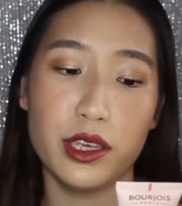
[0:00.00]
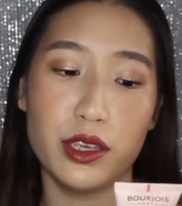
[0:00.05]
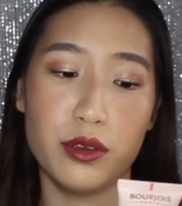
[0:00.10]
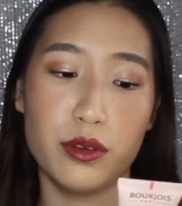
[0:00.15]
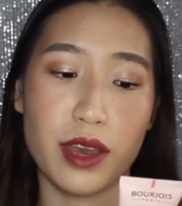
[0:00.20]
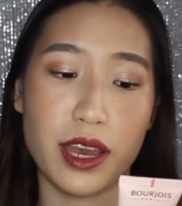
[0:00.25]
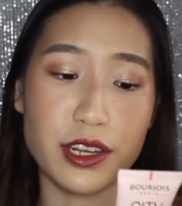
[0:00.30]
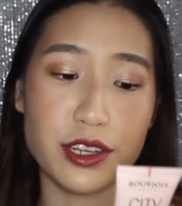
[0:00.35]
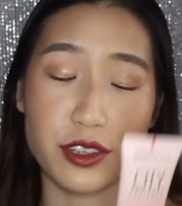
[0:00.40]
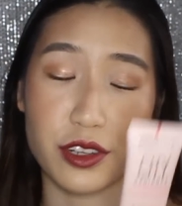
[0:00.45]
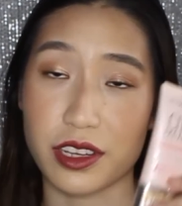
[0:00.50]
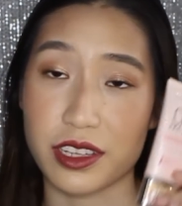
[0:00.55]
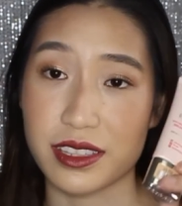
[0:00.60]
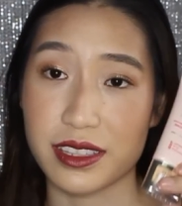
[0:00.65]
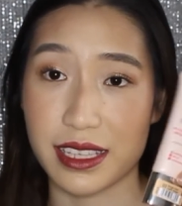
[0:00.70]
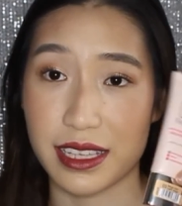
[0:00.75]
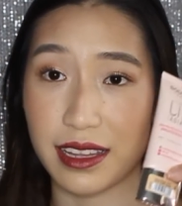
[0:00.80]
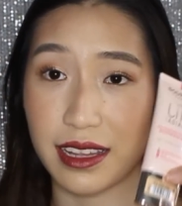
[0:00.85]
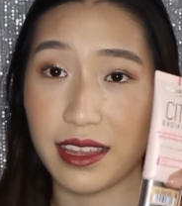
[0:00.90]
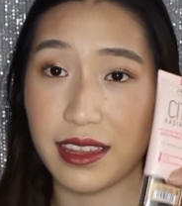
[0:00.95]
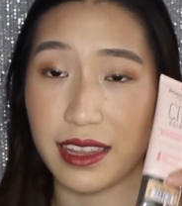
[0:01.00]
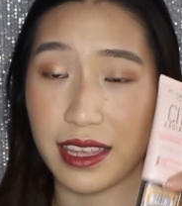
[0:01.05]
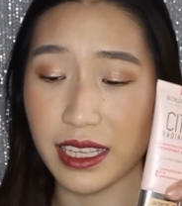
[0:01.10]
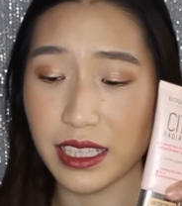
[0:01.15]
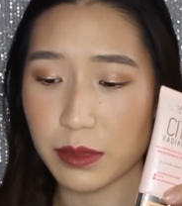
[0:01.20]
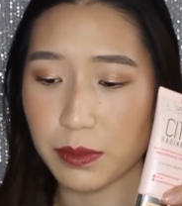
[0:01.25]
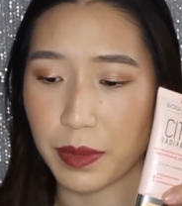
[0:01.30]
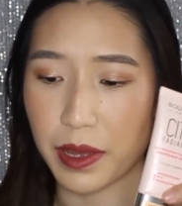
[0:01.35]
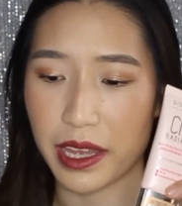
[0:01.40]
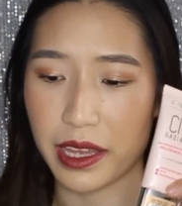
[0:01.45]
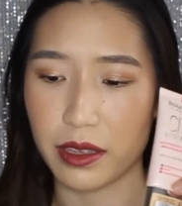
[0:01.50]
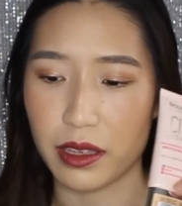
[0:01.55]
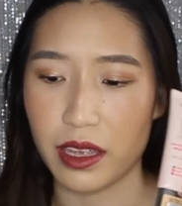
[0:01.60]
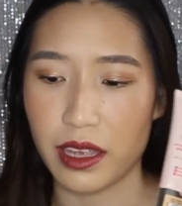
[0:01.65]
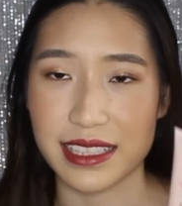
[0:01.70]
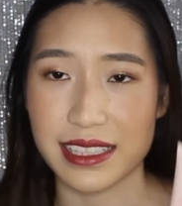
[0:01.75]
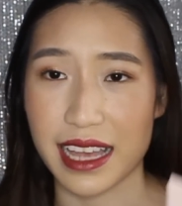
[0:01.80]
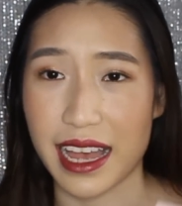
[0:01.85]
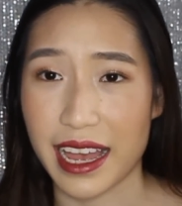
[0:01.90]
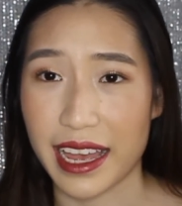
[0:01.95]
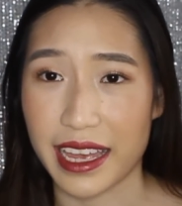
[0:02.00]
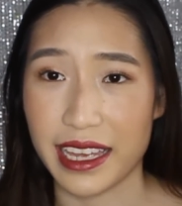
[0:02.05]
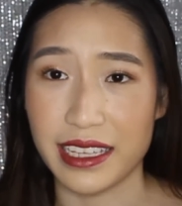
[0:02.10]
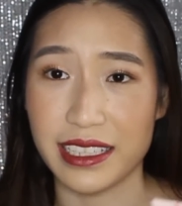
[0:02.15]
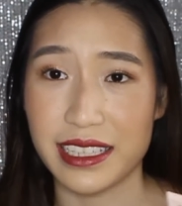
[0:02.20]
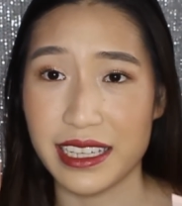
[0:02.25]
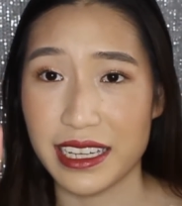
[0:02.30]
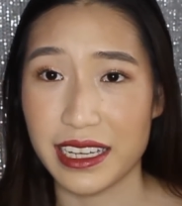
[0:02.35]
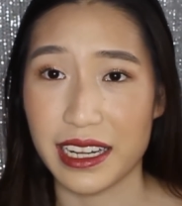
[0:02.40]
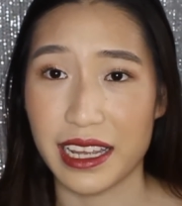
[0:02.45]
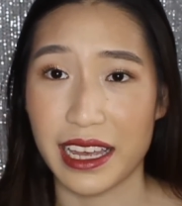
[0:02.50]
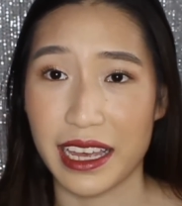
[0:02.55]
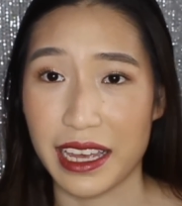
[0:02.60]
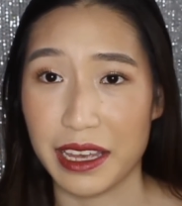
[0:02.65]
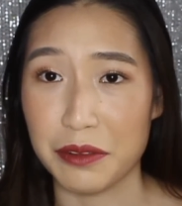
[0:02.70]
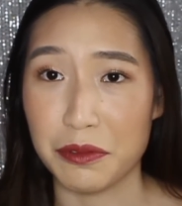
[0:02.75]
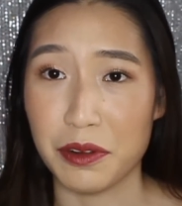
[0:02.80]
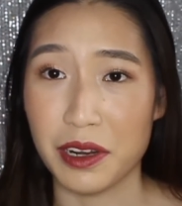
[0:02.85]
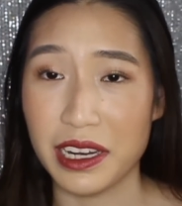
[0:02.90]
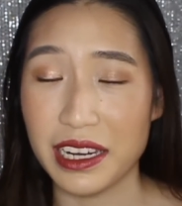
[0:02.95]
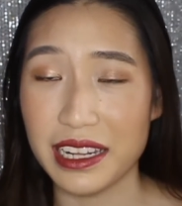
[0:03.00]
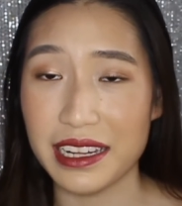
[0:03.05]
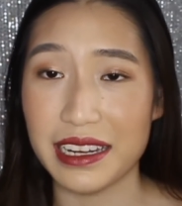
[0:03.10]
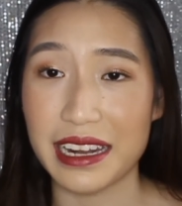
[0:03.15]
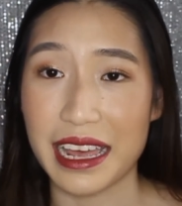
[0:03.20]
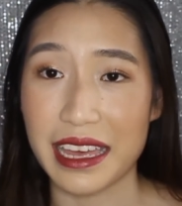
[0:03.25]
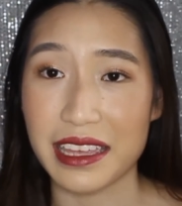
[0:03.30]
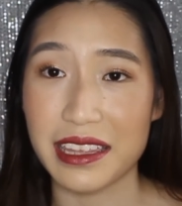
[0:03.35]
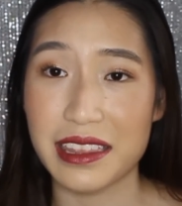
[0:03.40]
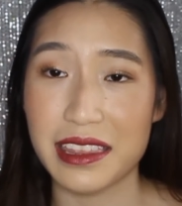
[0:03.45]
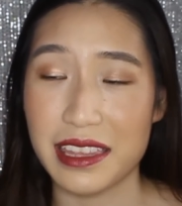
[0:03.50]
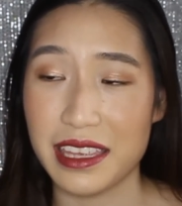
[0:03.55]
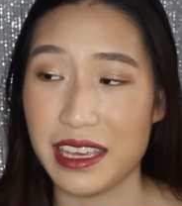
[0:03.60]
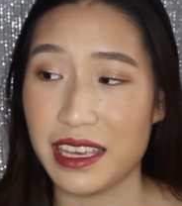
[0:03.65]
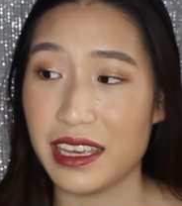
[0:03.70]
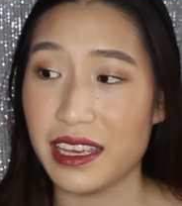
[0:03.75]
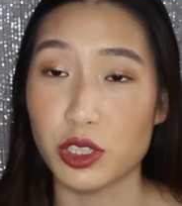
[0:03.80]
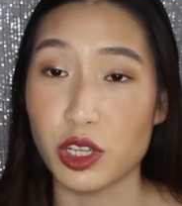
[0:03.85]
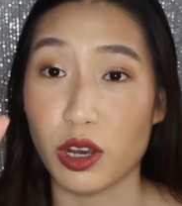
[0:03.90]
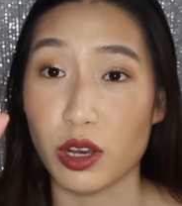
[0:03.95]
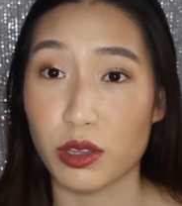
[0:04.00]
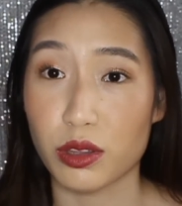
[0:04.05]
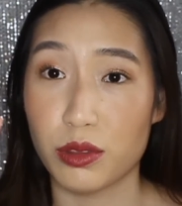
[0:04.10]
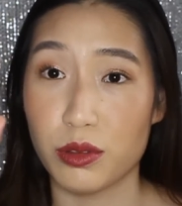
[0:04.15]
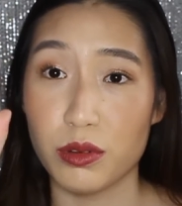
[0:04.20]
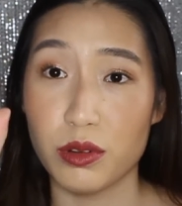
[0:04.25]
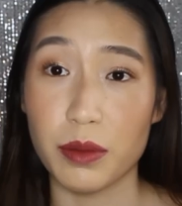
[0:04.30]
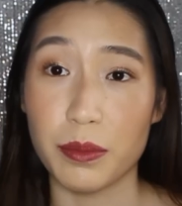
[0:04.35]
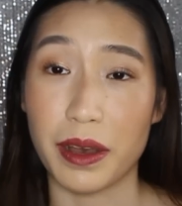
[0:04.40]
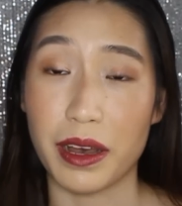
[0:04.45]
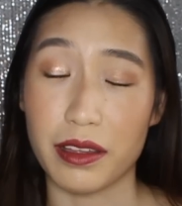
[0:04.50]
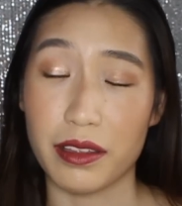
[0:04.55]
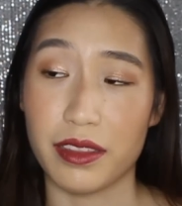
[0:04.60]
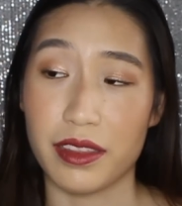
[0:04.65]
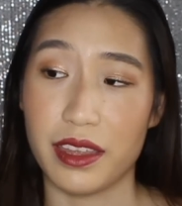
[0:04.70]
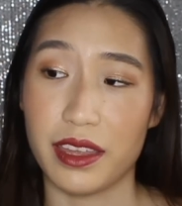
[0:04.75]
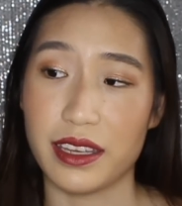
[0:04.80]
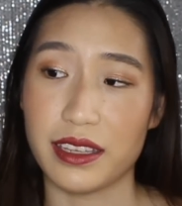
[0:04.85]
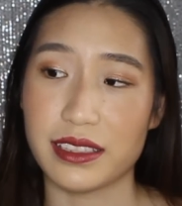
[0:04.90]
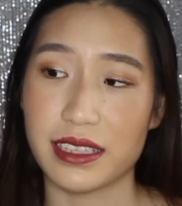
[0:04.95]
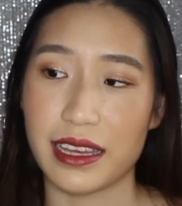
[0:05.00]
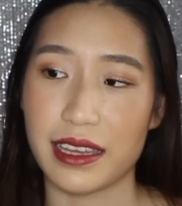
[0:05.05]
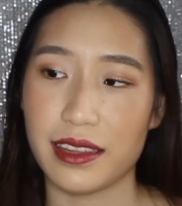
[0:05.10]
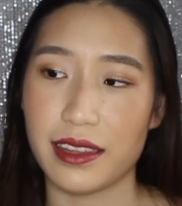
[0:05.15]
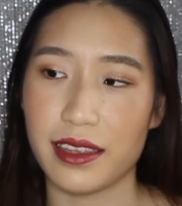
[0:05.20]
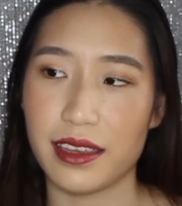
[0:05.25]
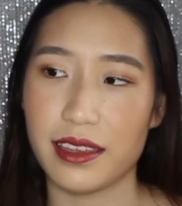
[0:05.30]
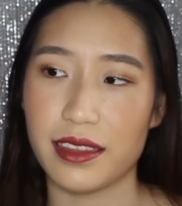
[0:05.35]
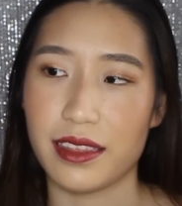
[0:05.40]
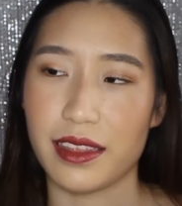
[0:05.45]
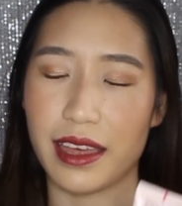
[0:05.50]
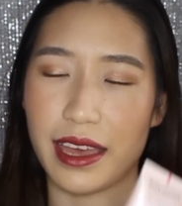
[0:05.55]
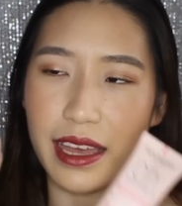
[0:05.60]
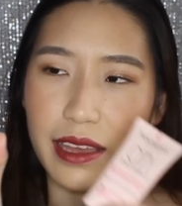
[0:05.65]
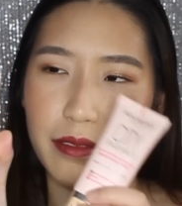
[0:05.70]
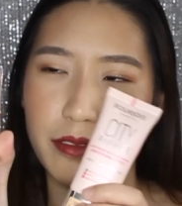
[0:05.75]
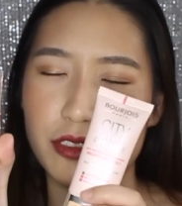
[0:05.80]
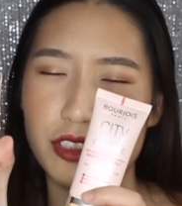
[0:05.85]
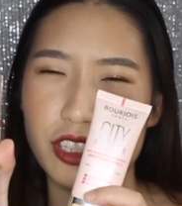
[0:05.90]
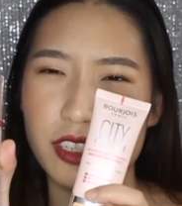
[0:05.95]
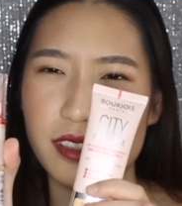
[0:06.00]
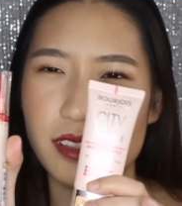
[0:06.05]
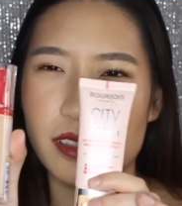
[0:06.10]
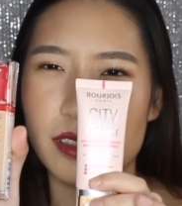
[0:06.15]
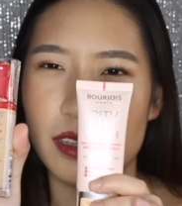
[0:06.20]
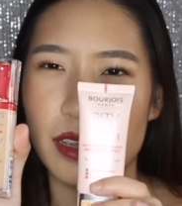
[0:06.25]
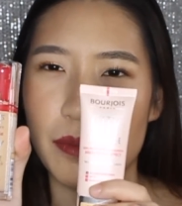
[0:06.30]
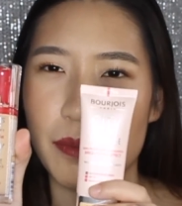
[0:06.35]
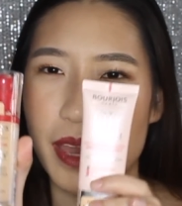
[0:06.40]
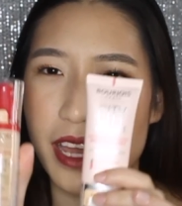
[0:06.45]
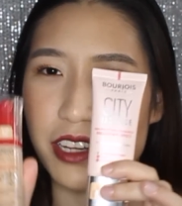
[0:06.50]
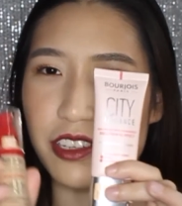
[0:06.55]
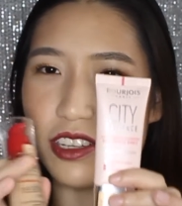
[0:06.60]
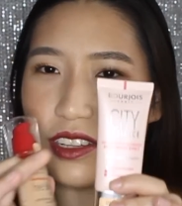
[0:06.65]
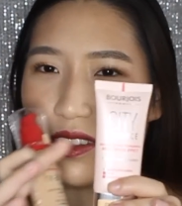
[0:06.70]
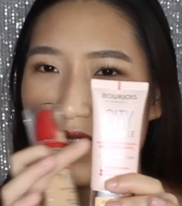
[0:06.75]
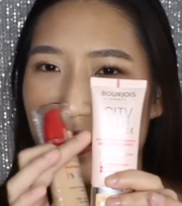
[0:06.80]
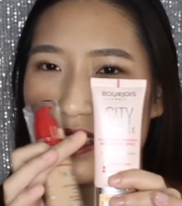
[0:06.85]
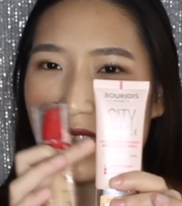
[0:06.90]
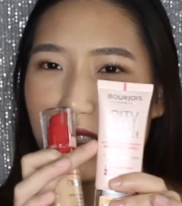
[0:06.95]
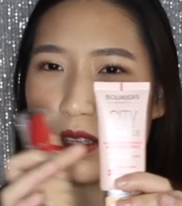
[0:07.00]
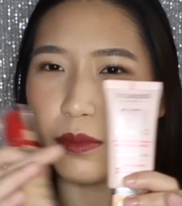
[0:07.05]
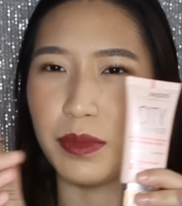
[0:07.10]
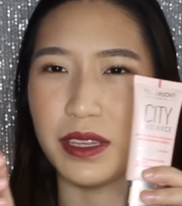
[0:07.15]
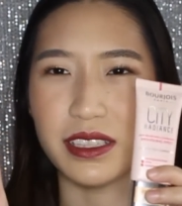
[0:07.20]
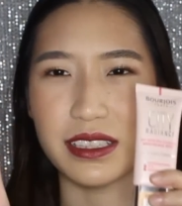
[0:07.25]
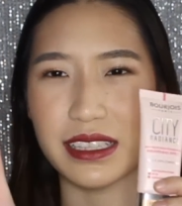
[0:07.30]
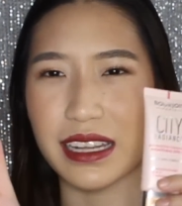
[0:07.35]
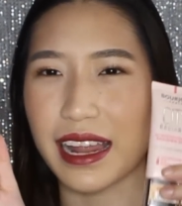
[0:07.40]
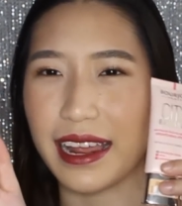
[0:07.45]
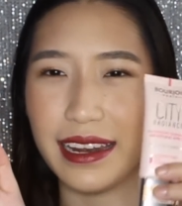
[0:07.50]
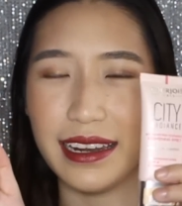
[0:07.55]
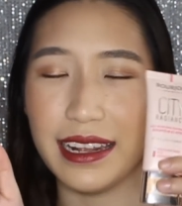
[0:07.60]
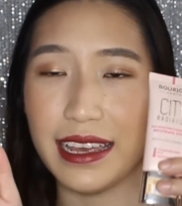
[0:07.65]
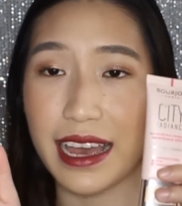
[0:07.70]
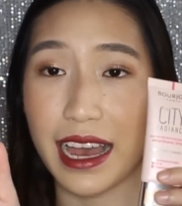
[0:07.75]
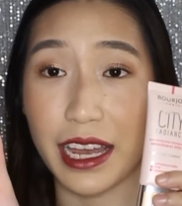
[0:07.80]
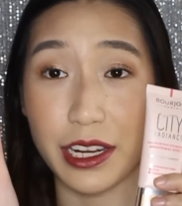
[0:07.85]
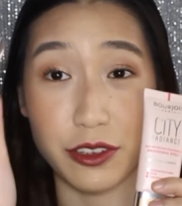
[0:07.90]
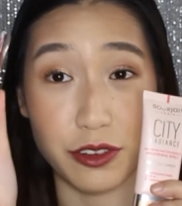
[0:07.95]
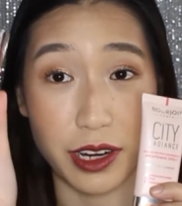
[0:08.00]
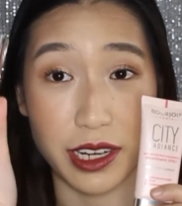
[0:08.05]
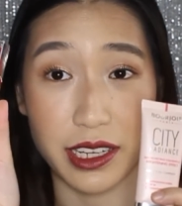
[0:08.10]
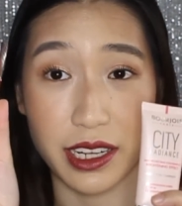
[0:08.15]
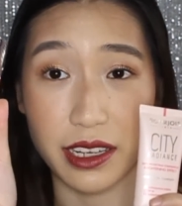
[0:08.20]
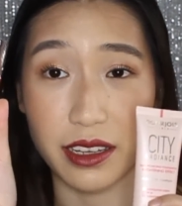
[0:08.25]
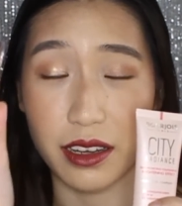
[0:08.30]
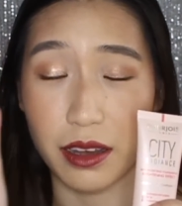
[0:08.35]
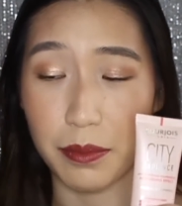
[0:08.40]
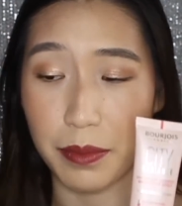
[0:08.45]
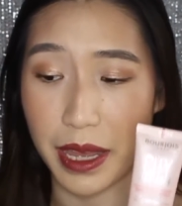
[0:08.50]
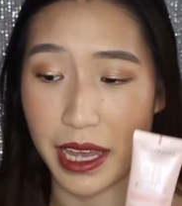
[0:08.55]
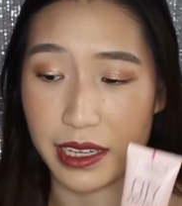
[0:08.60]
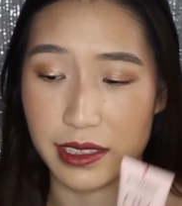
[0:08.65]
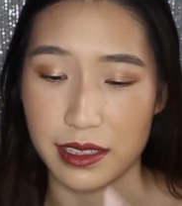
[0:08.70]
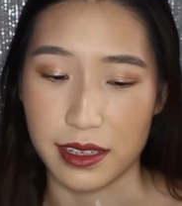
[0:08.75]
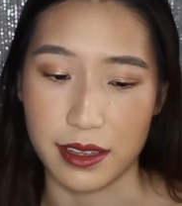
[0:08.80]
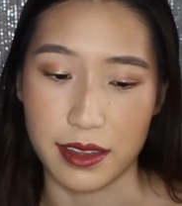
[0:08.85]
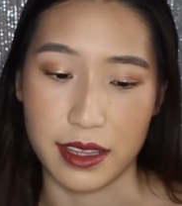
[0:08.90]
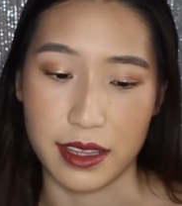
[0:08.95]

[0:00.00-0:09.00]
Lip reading: You guys should consider this, but as I did a really lengthy talk through about this, I think that just imagine this to be slightly hydrating compared to